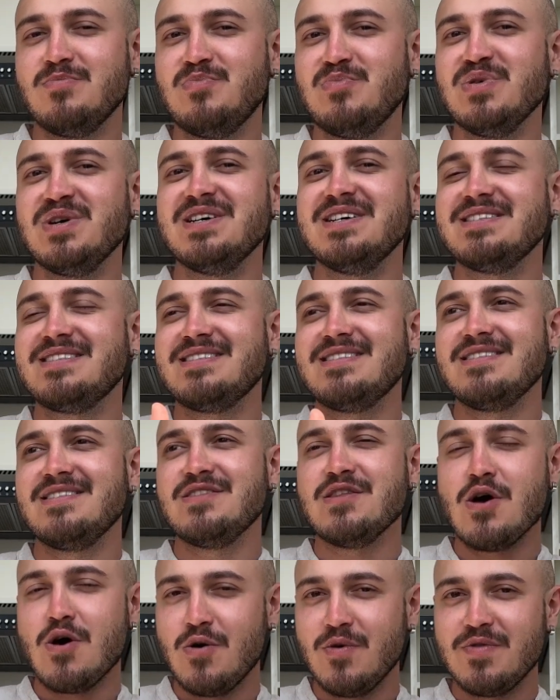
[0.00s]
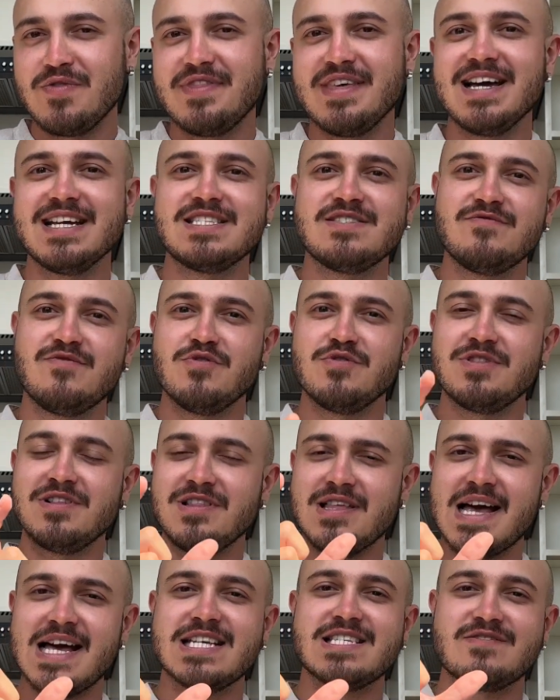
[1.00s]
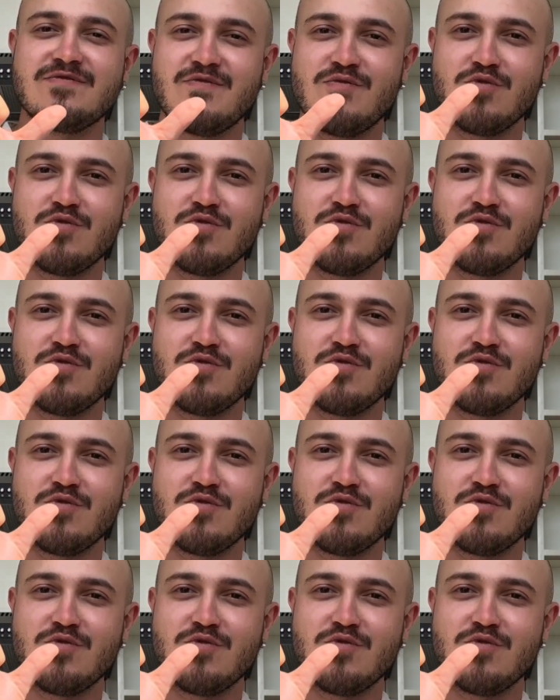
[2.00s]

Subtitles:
But no, that's for the last